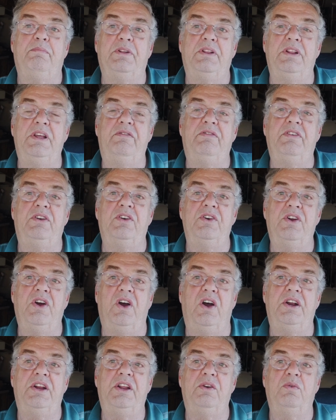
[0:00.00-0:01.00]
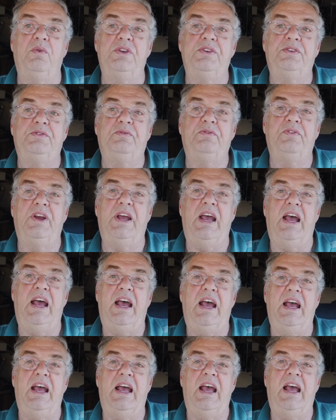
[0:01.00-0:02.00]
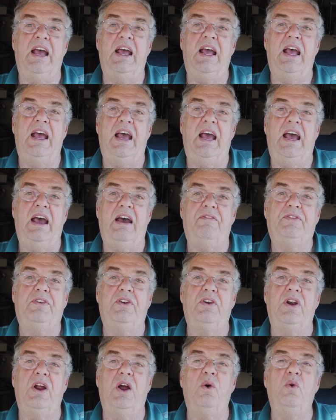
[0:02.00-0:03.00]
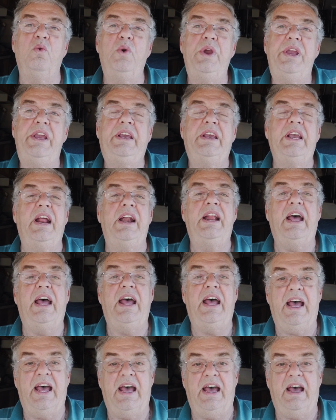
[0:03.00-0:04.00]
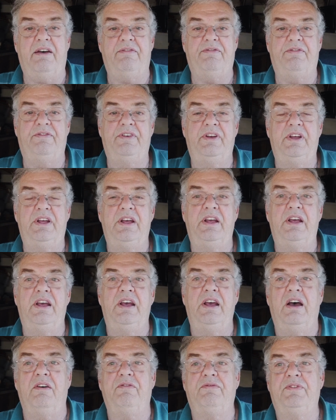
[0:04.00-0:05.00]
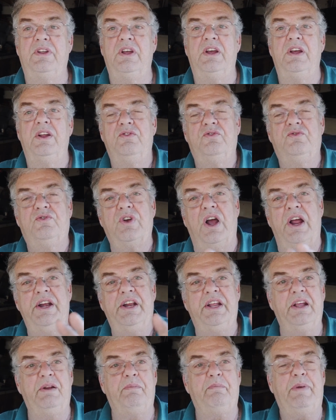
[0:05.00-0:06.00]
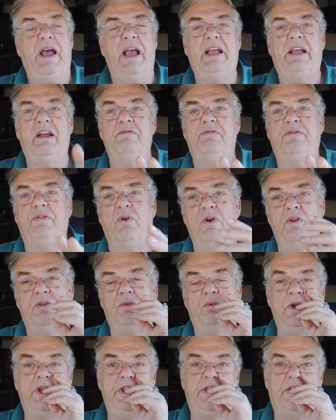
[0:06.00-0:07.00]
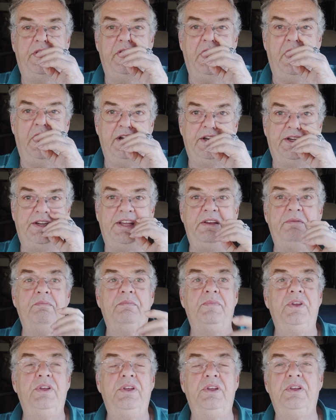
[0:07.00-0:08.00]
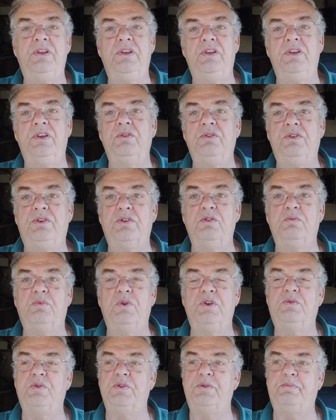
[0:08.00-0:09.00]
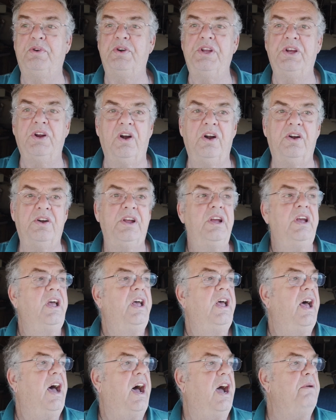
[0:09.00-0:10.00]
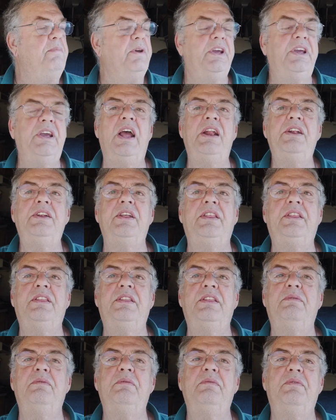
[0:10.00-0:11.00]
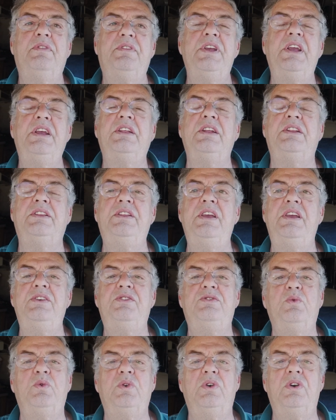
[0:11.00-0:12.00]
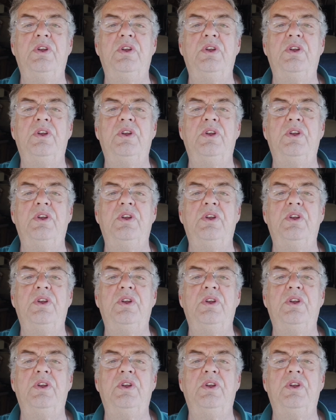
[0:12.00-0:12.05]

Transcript: believe it or not, it was after a week and a half of trying to get back and forth with Team YouTube, which was pretty hard, I began to think that it